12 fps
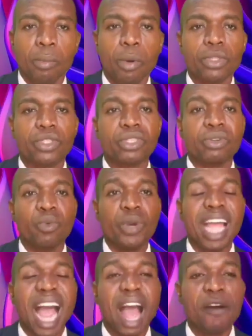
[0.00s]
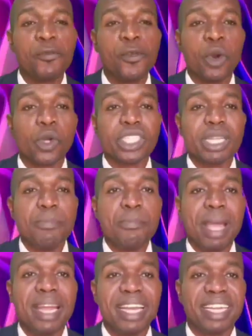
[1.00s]
But we are focusing
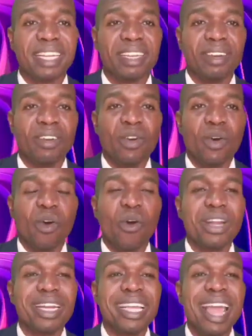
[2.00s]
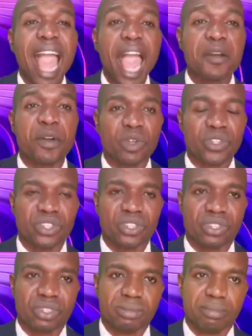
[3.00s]
mainly on the
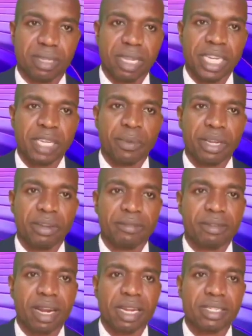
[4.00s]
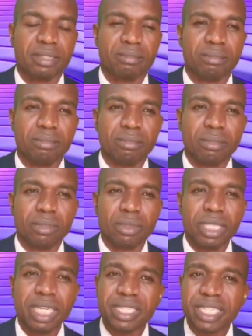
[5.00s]
errors in the body of Christ.
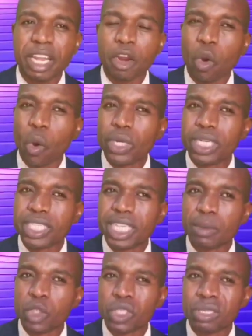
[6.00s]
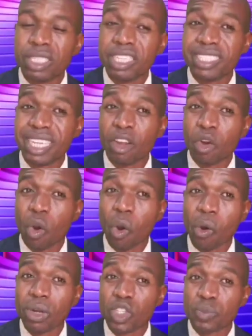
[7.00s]
This thing called deception, this thing
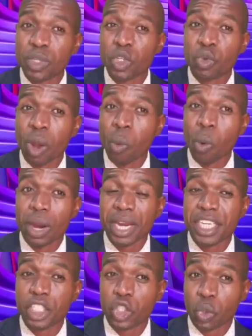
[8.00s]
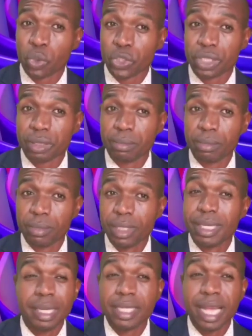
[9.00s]
called spiritual work in the church,
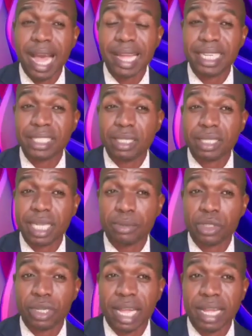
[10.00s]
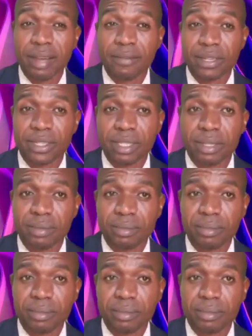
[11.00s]
is the highest deception I ever see.